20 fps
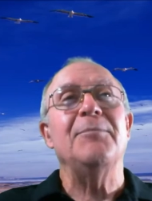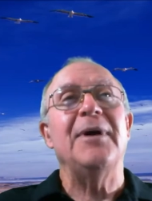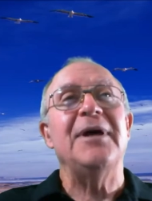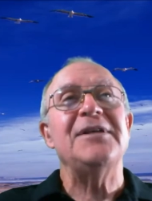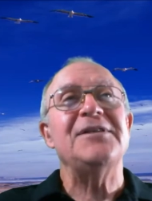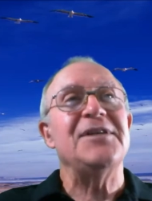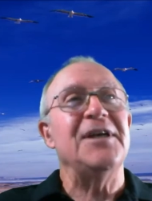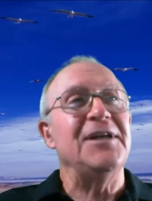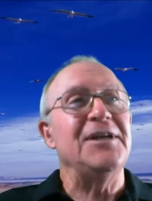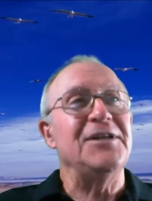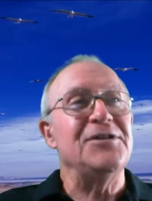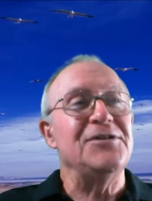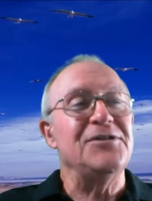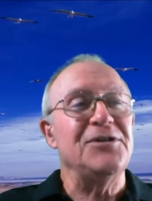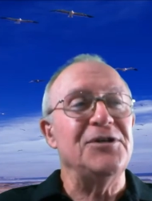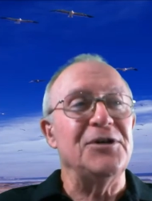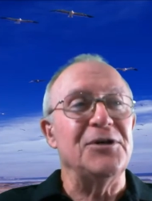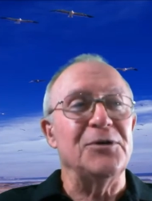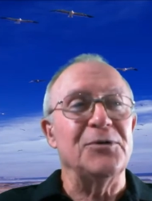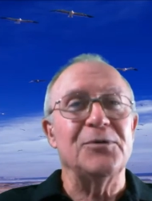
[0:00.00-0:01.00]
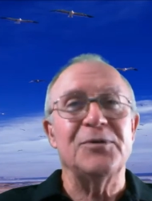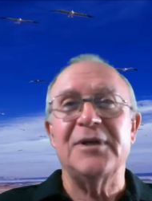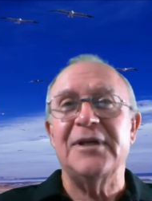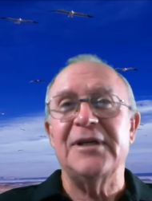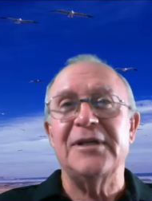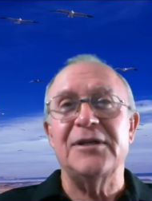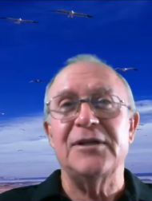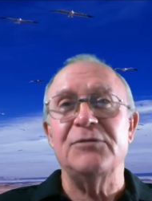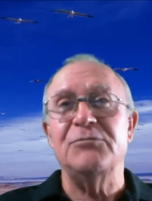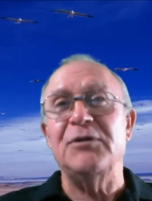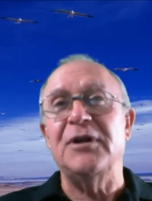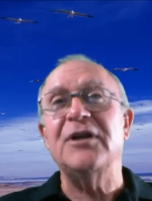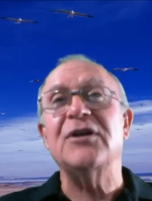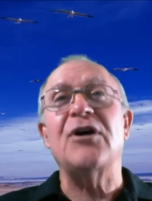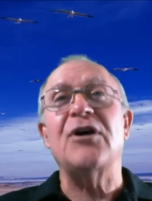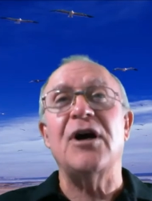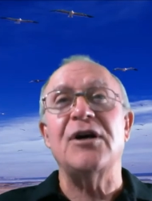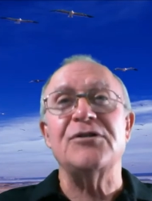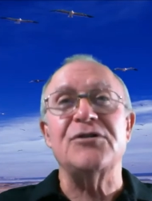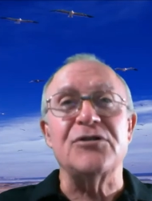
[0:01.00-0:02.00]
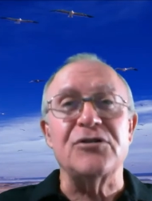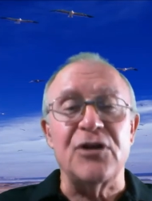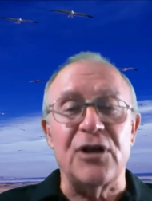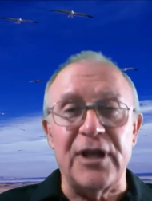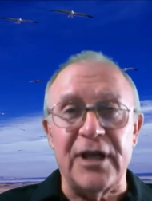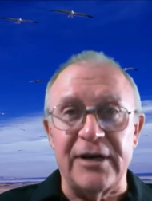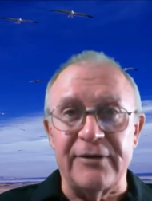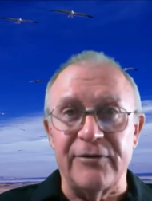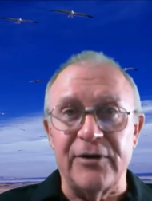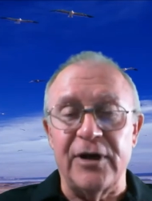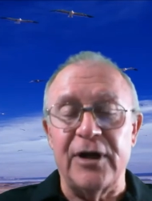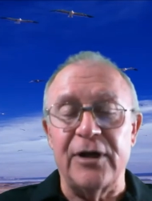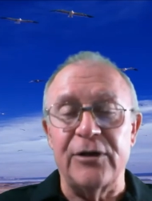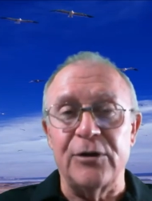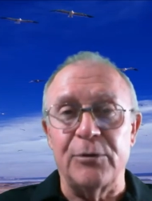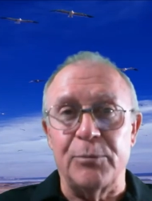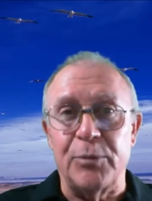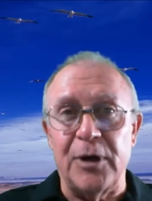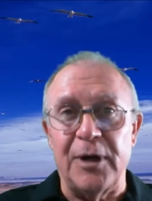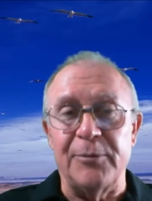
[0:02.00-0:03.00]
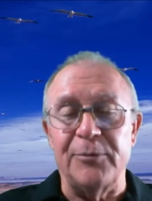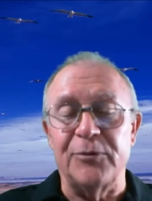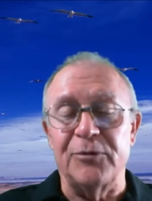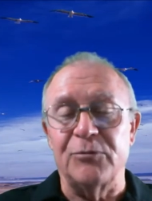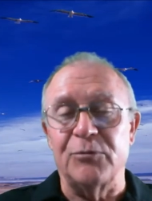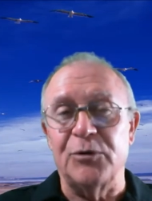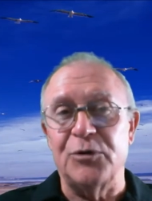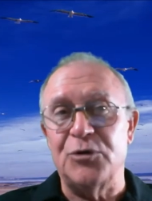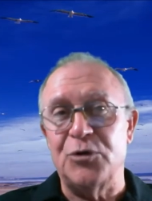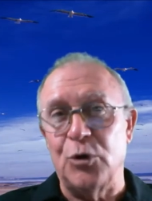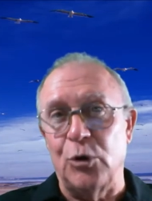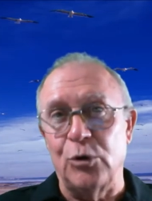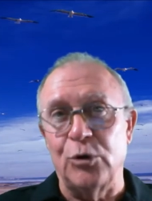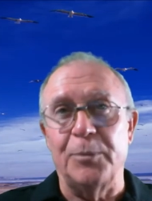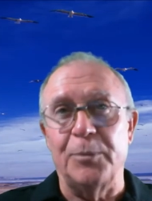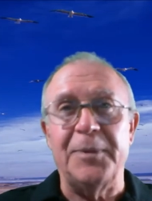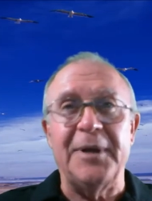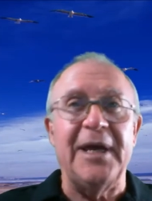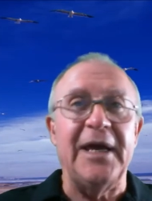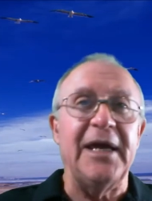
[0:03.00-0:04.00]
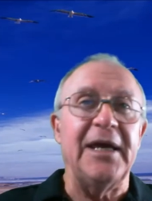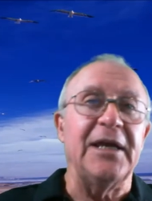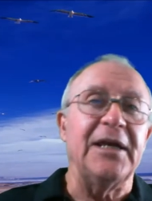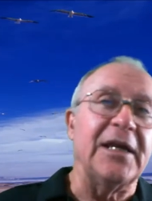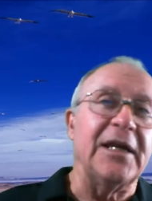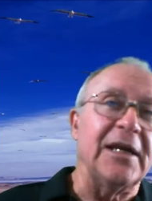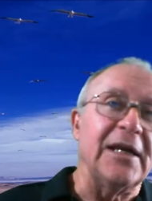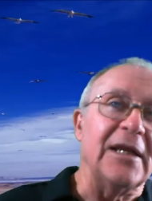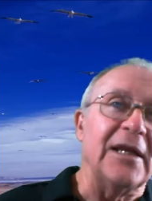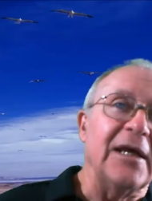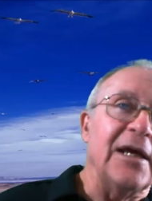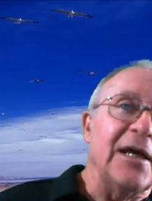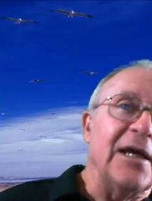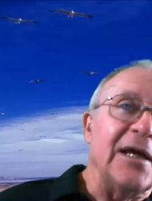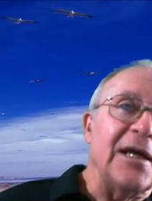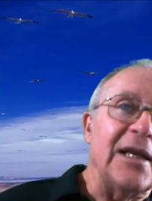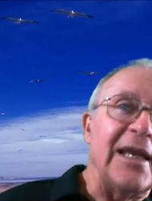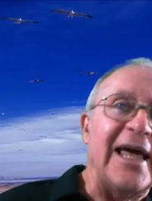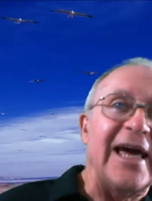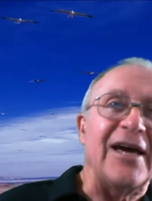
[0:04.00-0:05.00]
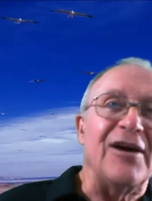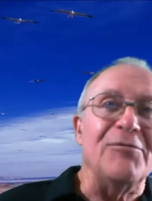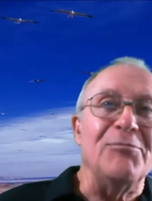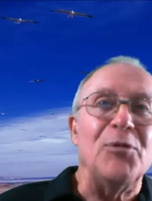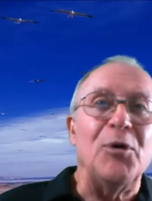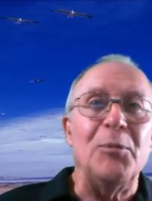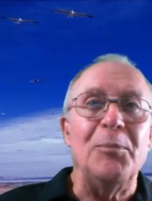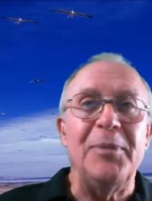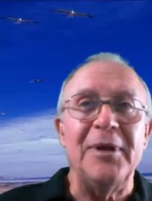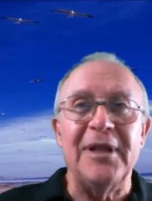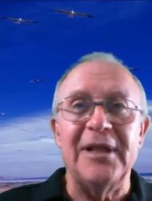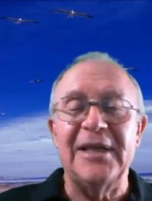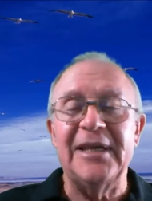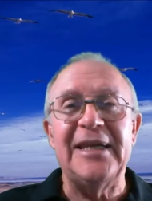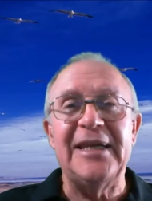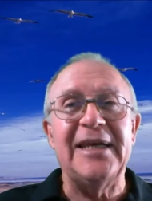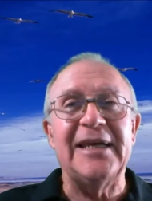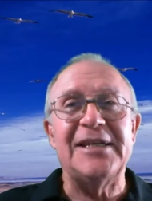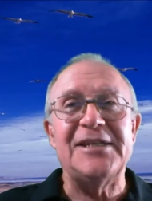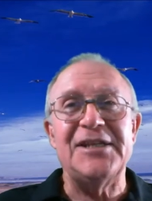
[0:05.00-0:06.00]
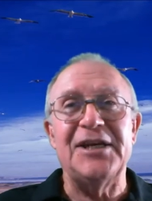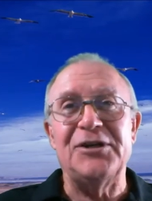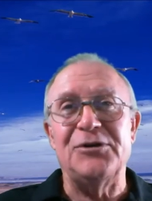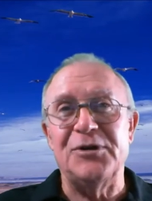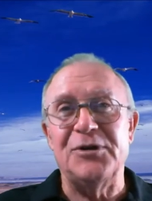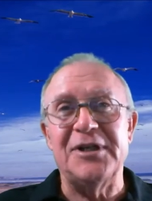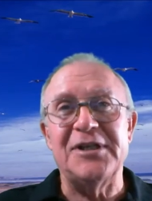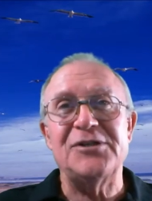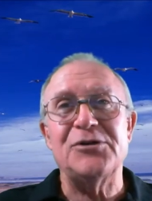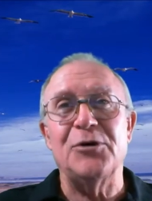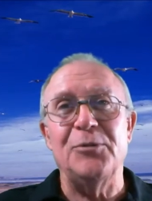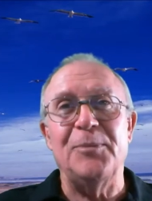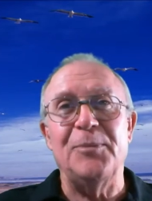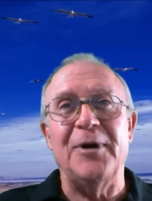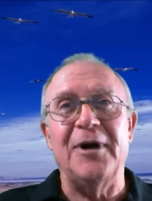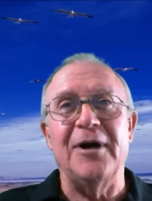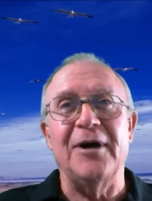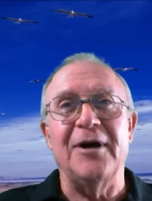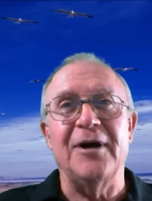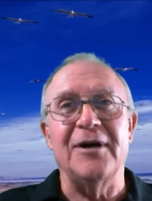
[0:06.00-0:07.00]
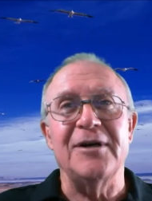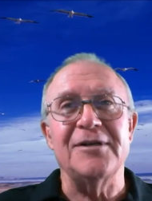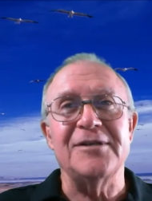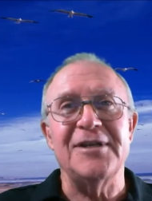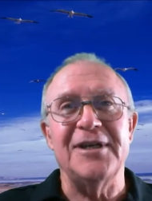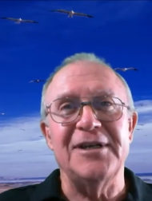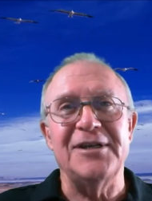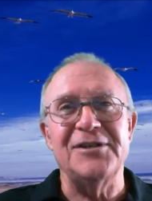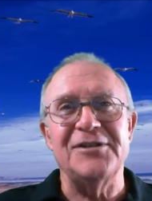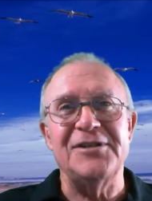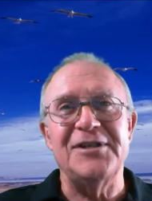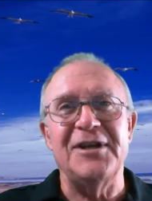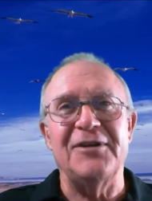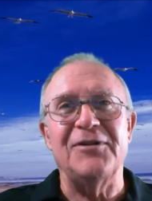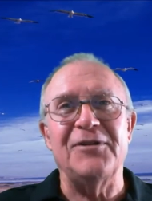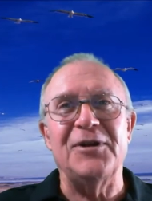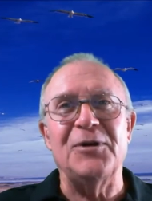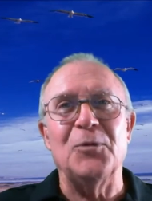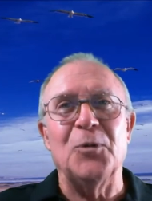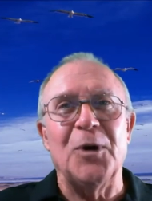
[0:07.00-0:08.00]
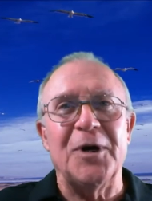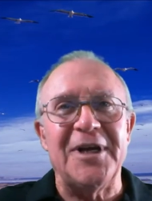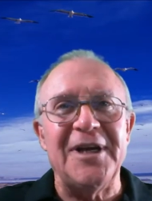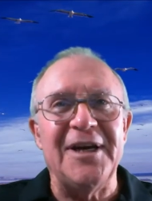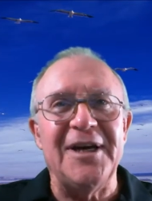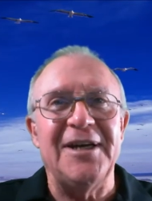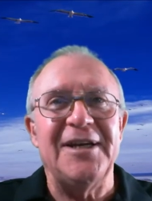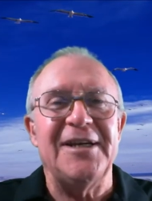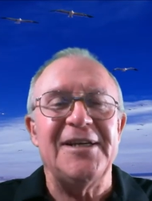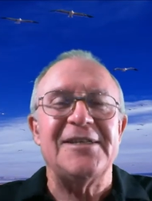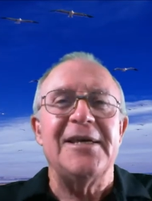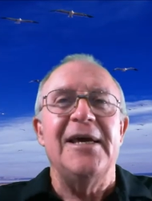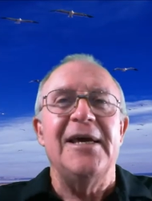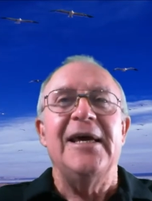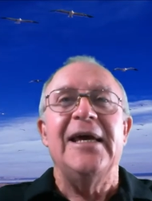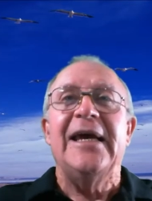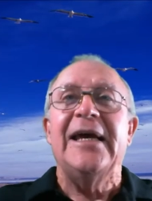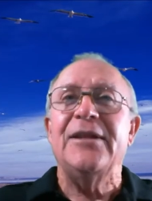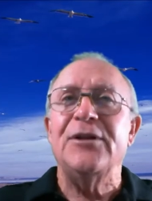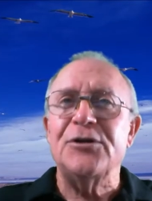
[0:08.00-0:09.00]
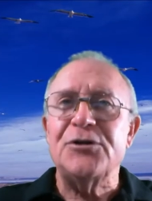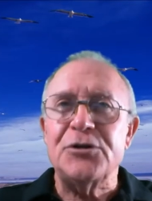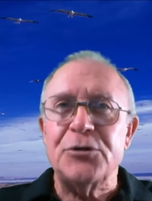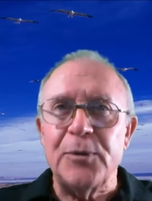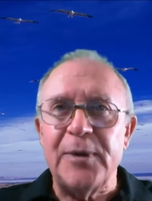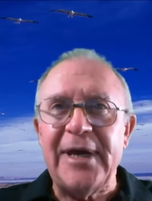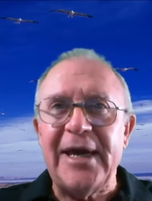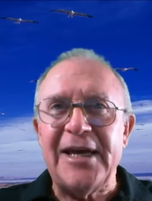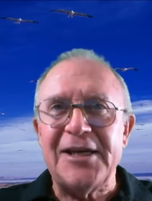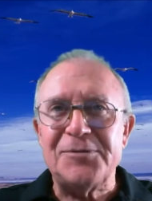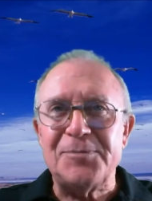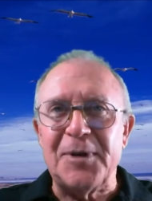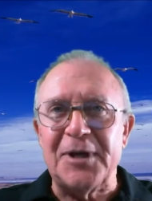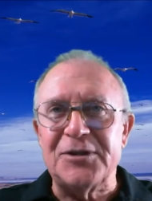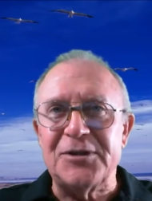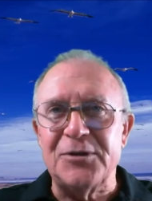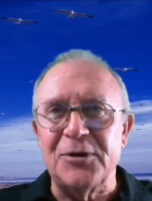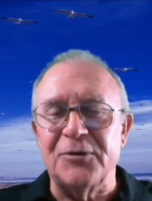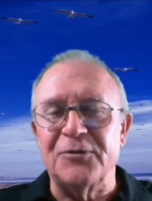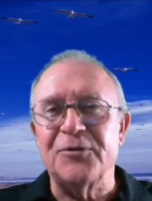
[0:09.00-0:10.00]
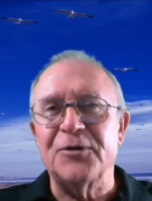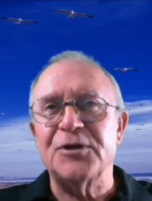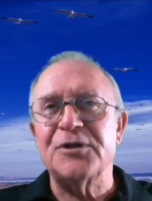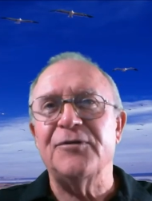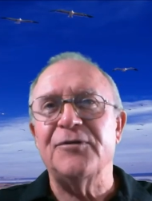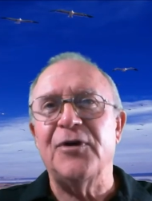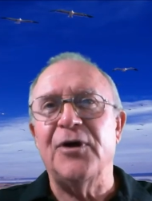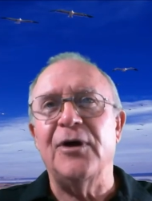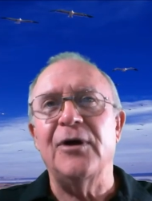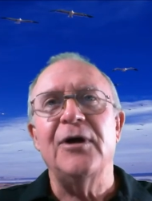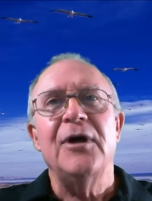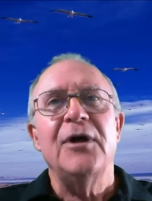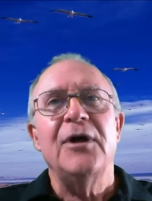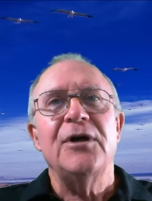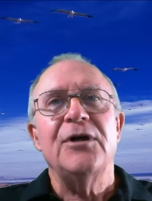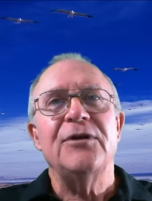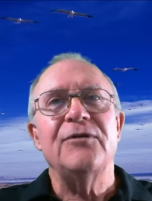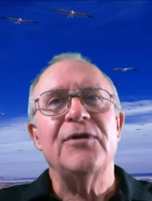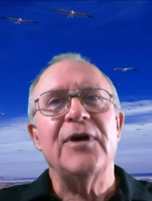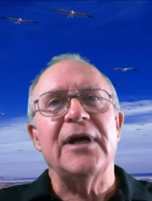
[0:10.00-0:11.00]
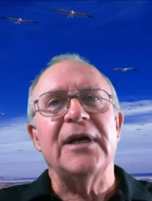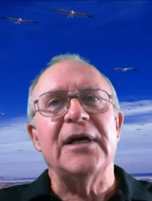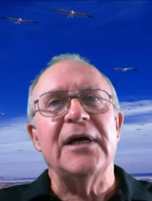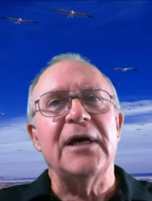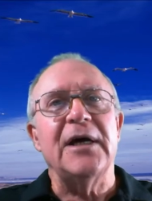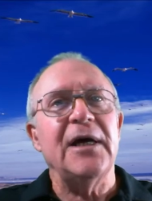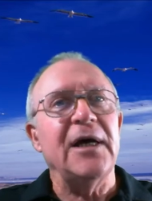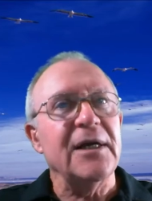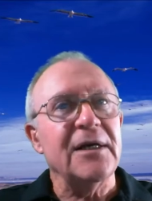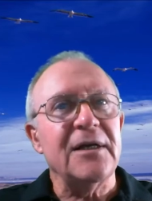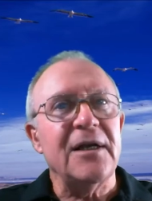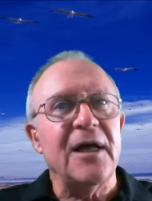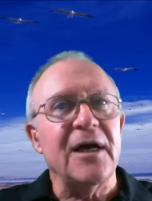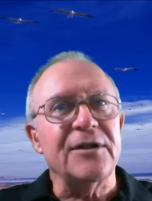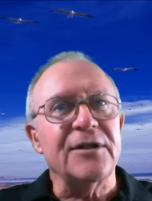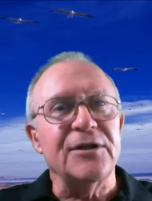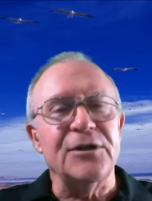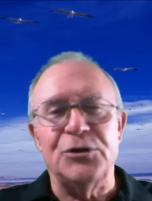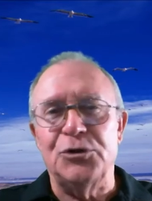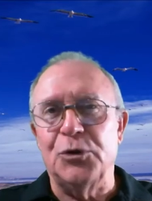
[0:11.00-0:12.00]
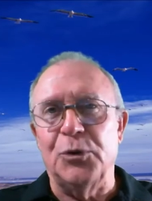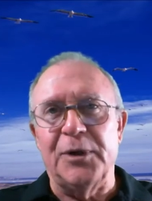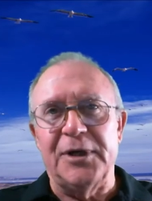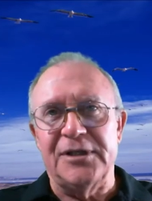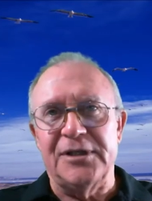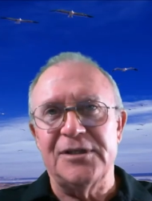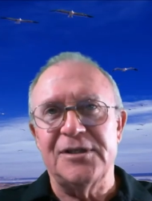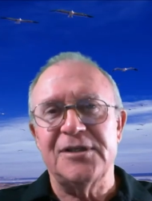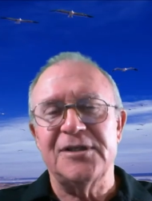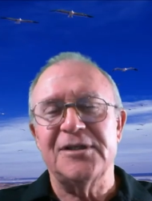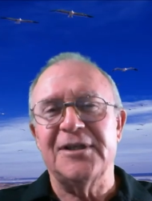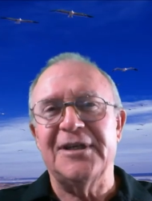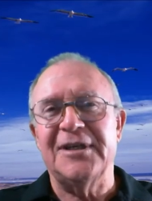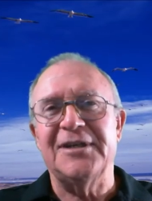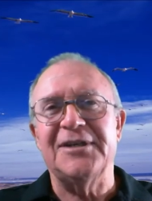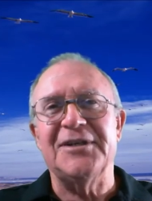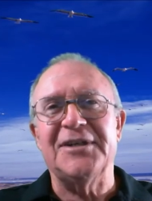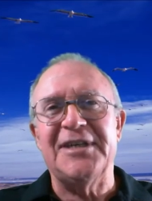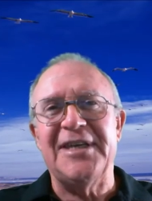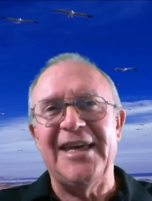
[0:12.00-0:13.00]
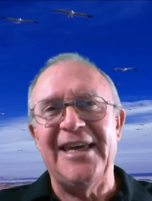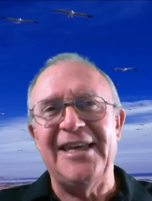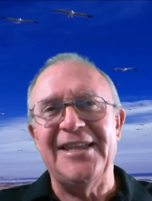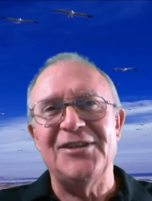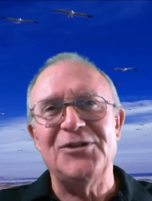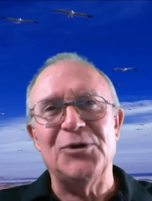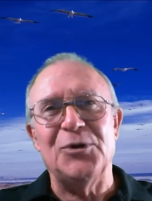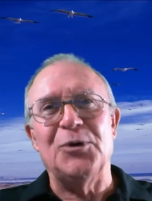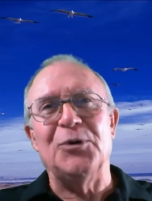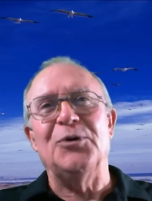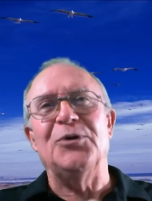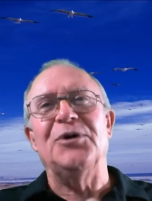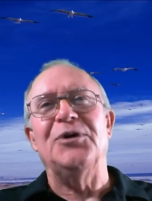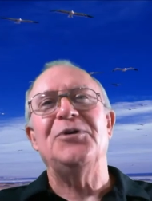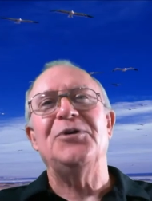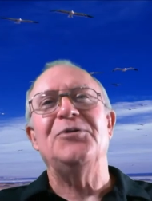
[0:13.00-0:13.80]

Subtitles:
son is, it causes a lot of other problems with shoulder pain and lack of mobility, etc. So our son is definitely working on this. And there's three aspects to it. First of all, you've got to unlock the joints. Okay. So he